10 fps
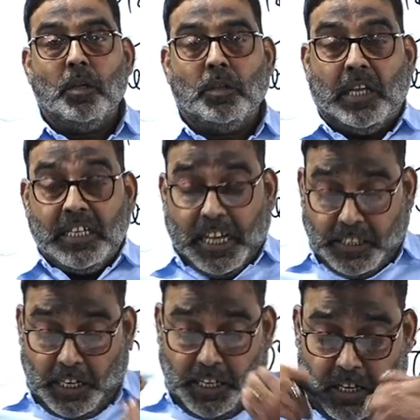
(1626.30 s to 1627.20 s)
then
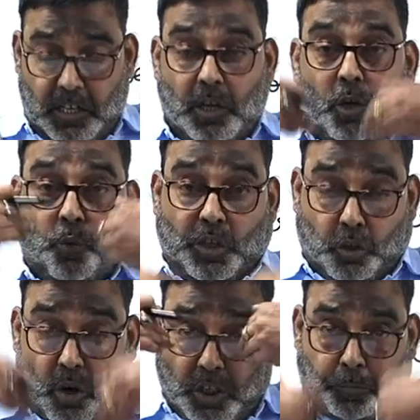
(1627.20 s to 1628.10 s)
cathetic, which
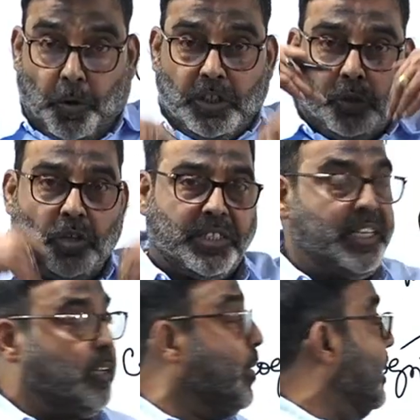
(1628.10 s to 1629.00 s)
corresponds to the
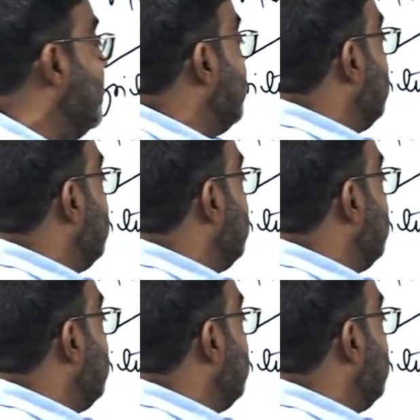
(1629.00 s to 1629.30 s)
sentiment,